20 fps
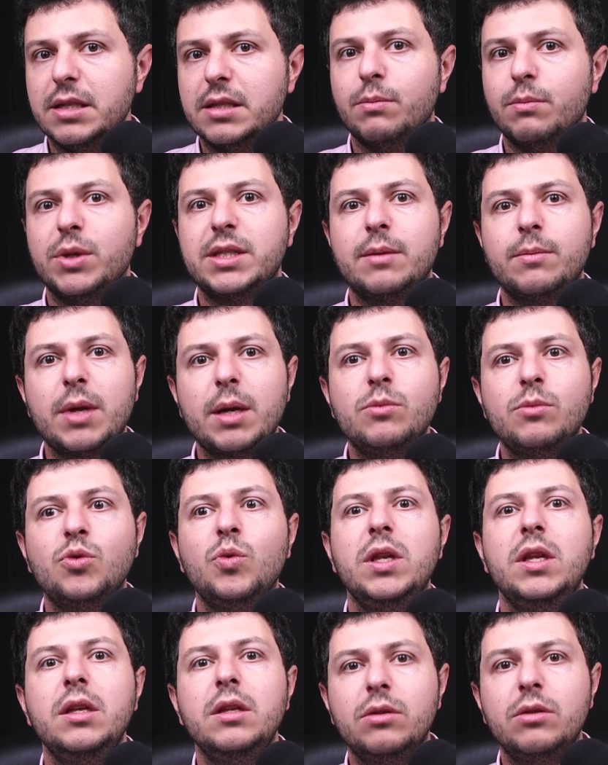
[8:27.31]
But sometimes we
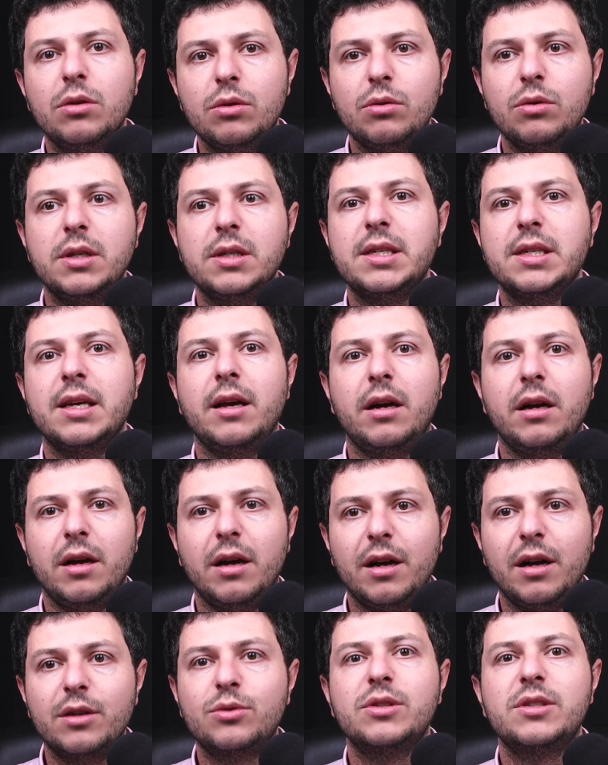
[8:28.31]
need to do this
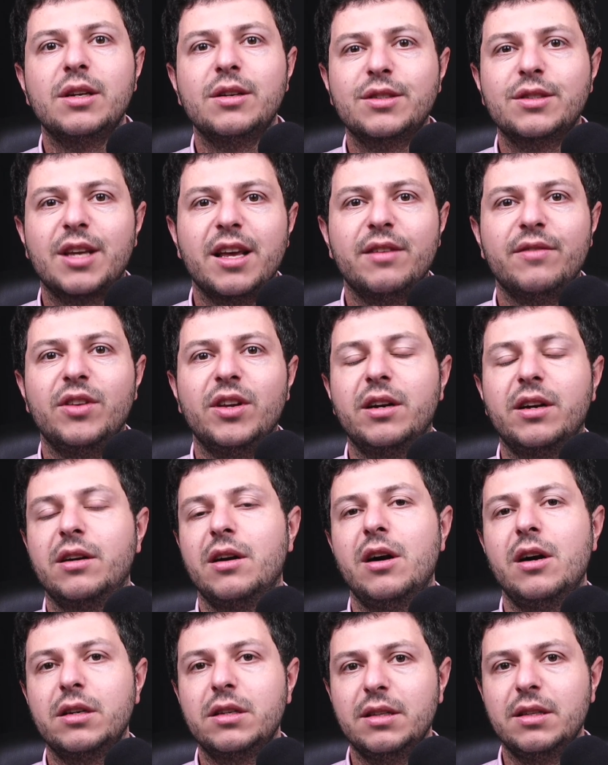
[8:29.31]
ultrasound scan of the
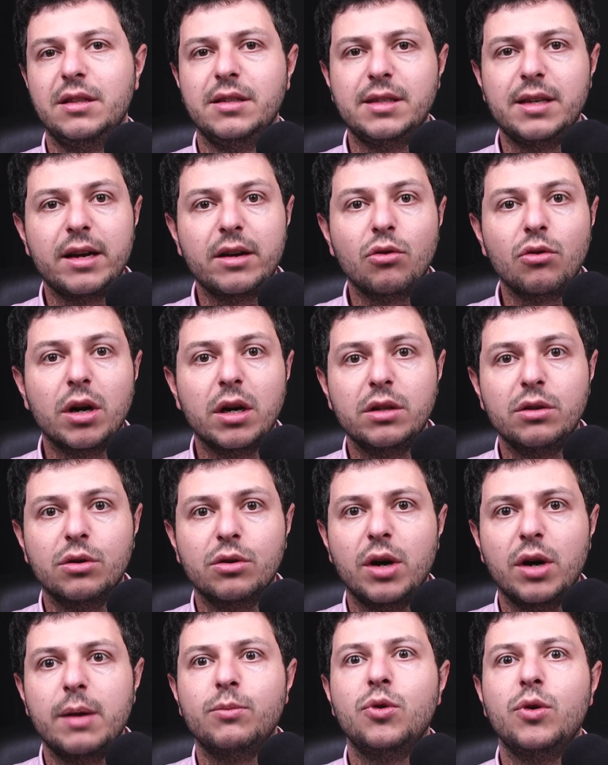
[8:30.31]
heart, this
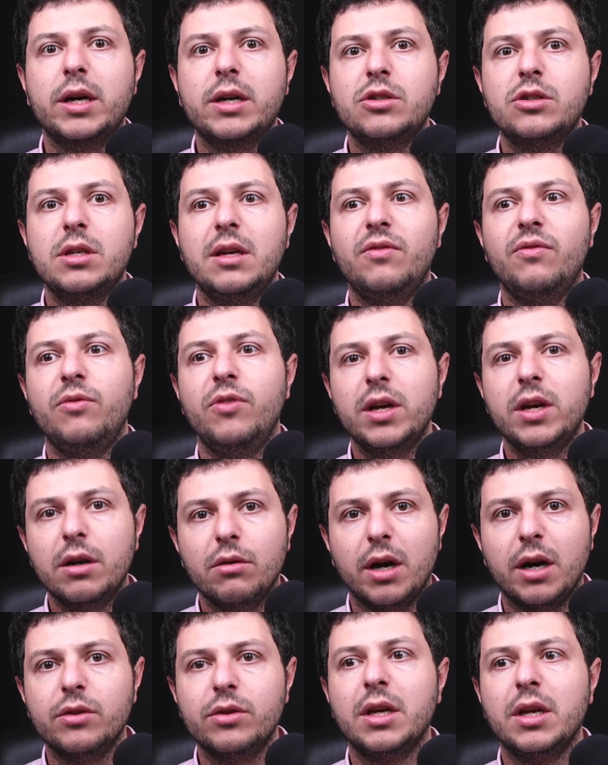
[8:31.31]
echocardiogram, to actually figure
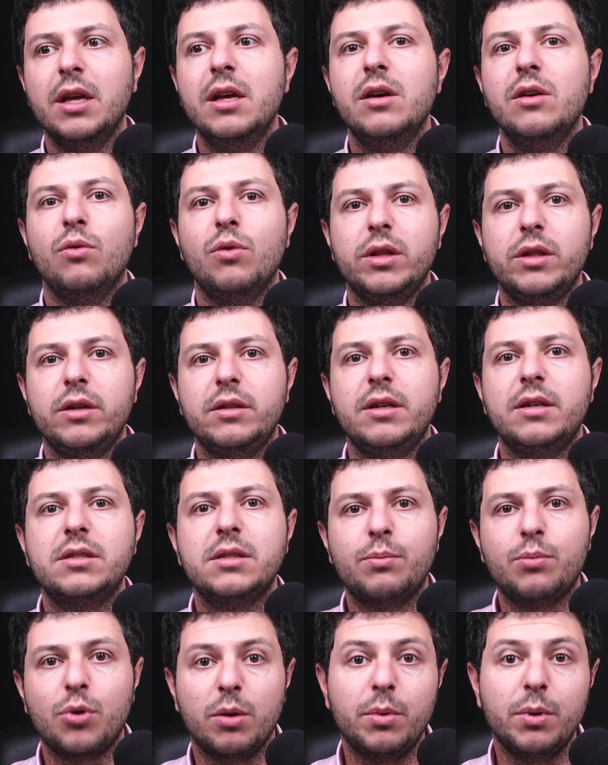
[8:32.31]
out whether there's a
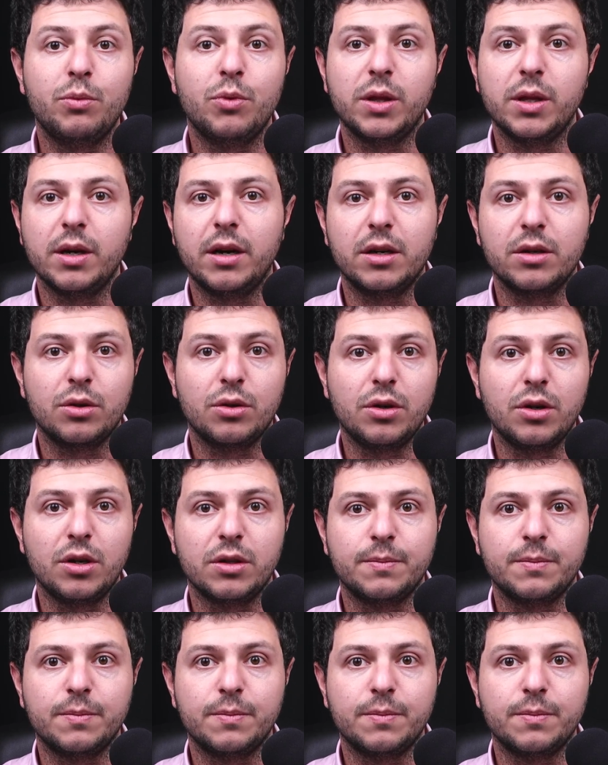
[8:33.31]
problem with the heart or not.